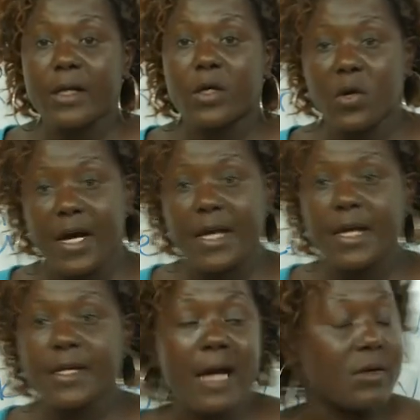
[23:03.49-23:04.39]
go
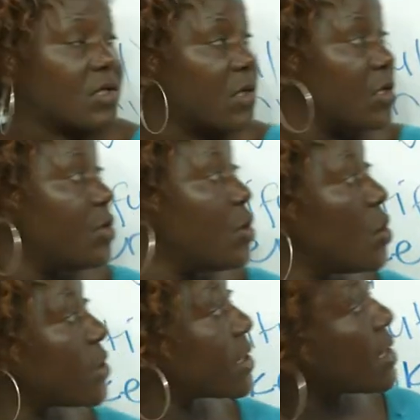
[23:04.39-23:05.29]
ahead and also
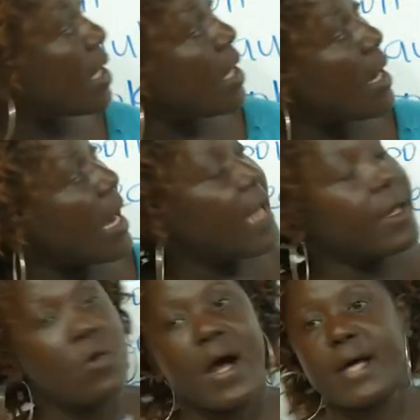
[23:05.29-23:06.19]
use other
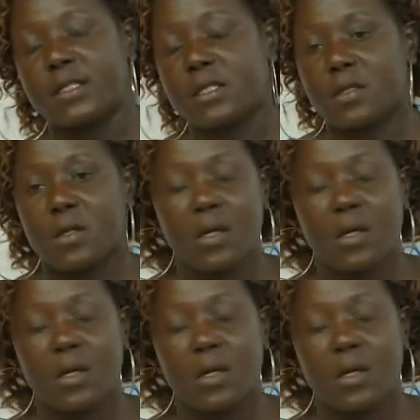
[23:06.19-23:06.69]
words,